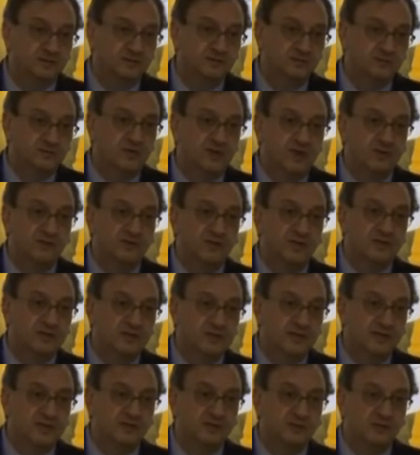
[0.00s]
5
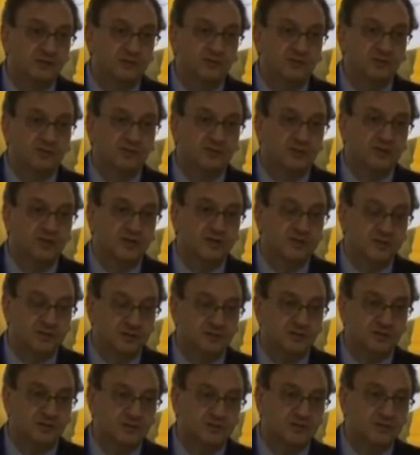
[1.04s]
days later, 4 days
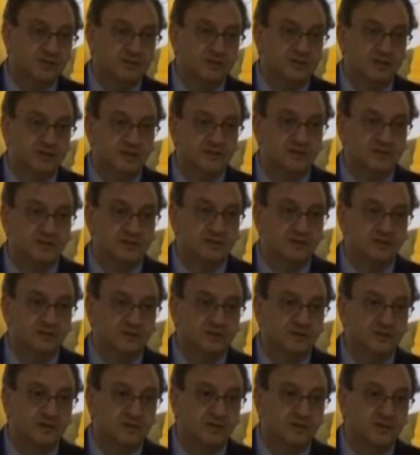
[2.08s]
later, 6 days
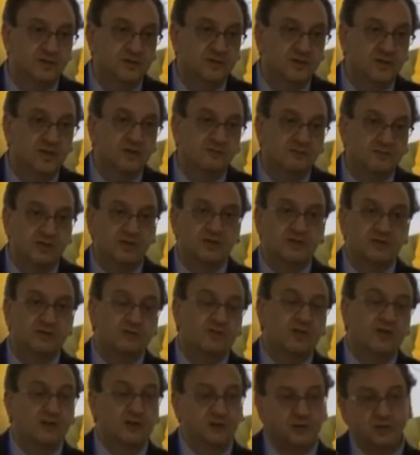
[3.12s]
later. If there is
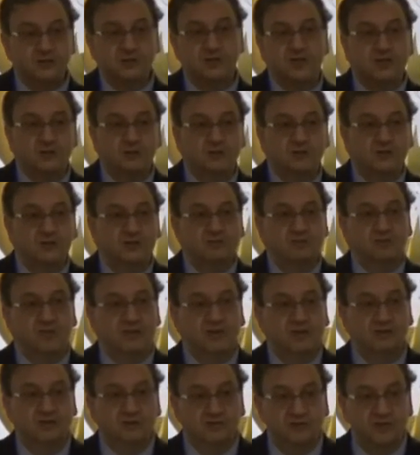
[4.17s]
fungus, I will give the
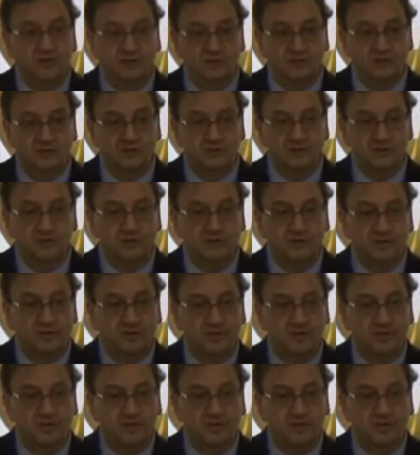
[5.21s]
antifungal then.